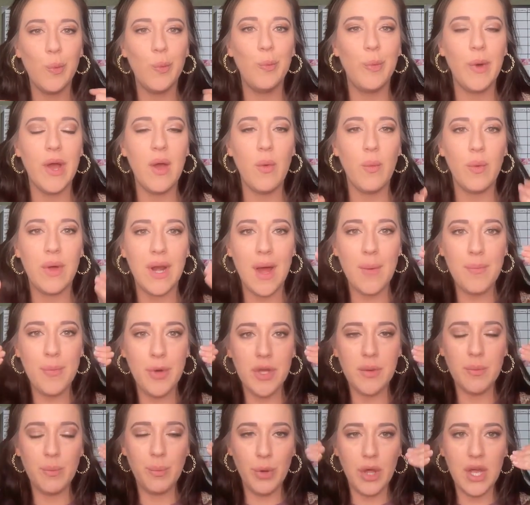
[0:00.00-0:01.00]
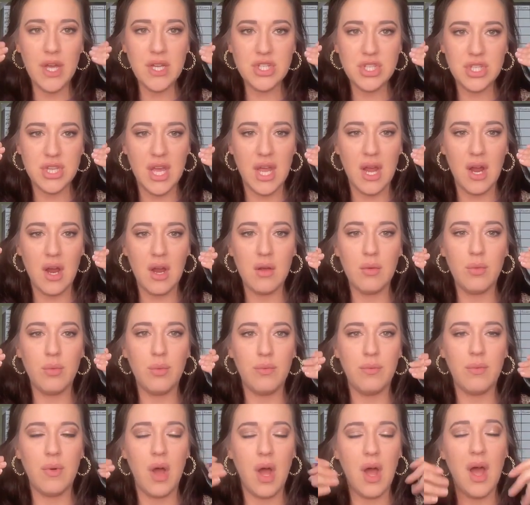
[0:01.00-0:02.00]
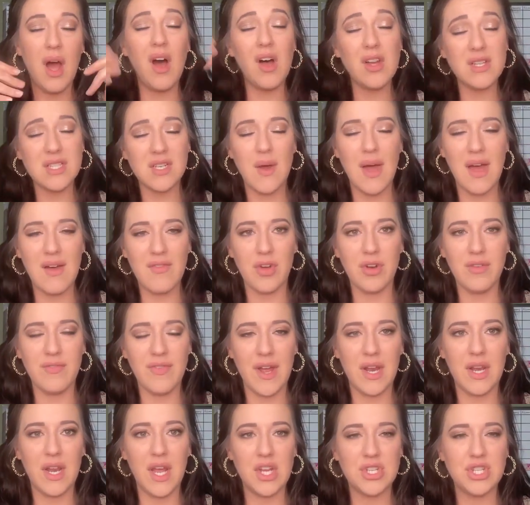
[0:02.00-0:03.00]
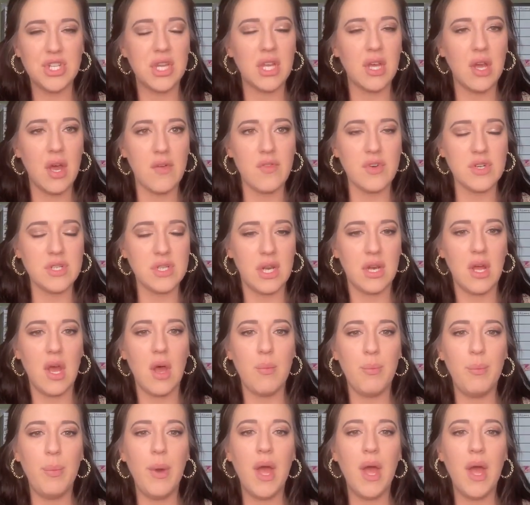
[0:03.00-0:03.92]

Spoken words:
but when I put blush there, I also have on foundation that covers it up.